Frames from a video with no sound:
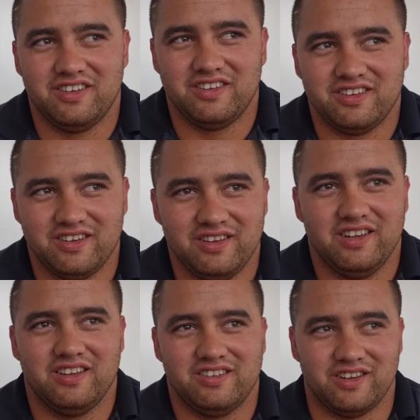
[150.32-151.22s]
So yeah,
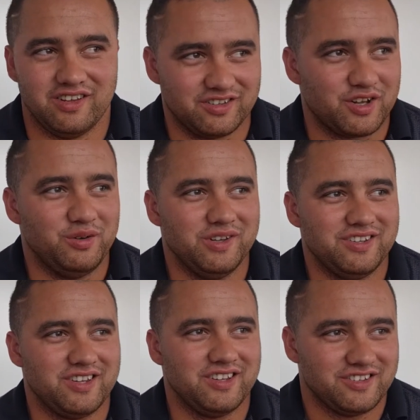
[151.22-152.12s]
so his goal is
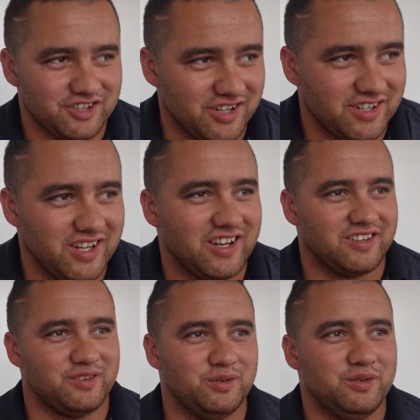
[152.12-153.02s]
to try and get us
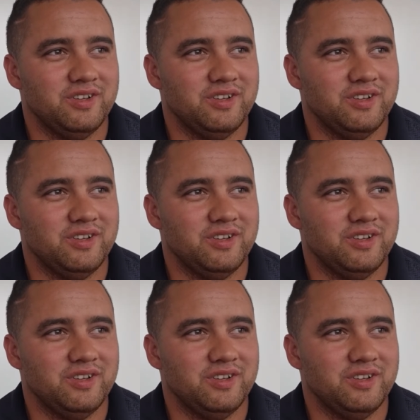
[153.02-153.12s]
all,